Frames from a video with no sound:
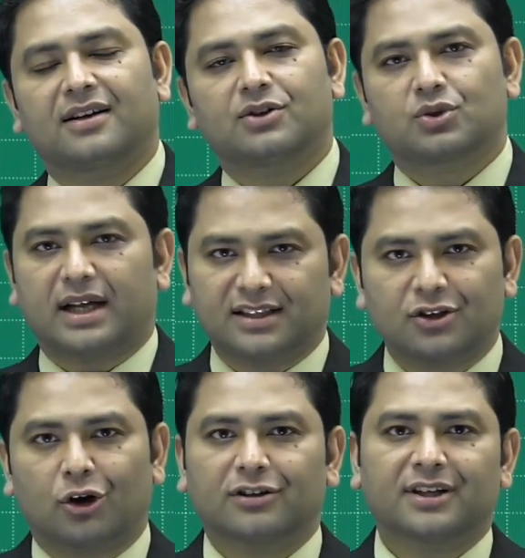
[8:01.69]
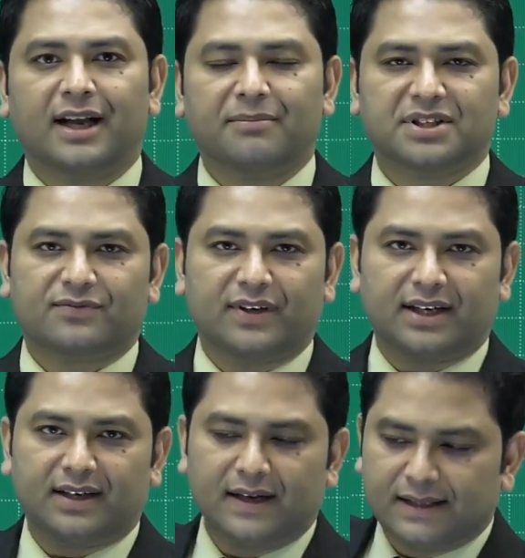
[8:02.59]
So at the northern
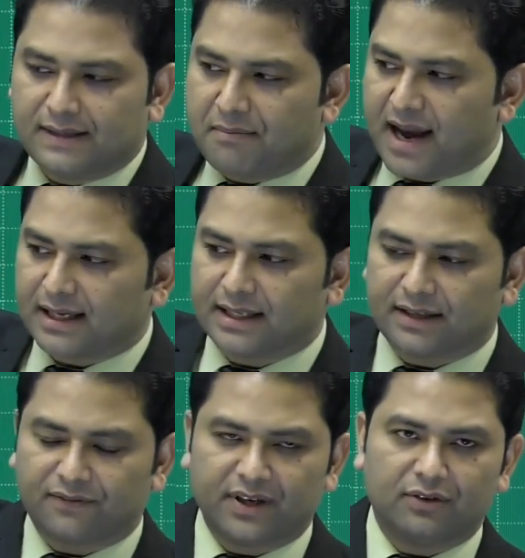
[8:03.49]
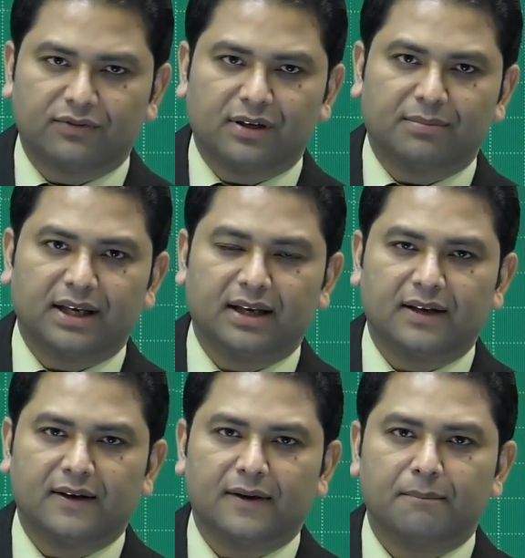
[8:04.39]
hemisphere, the magnetic field will be
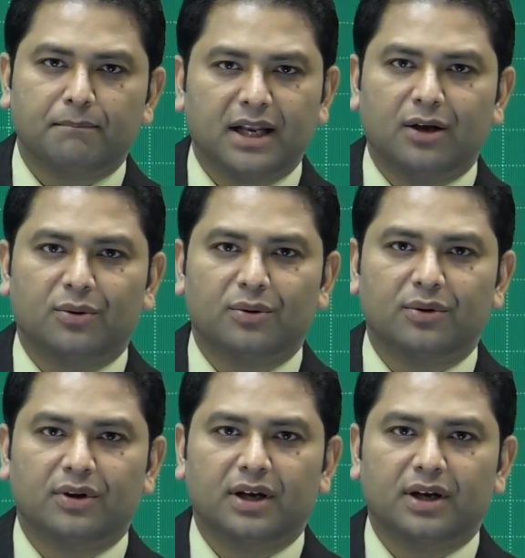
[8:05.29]
below.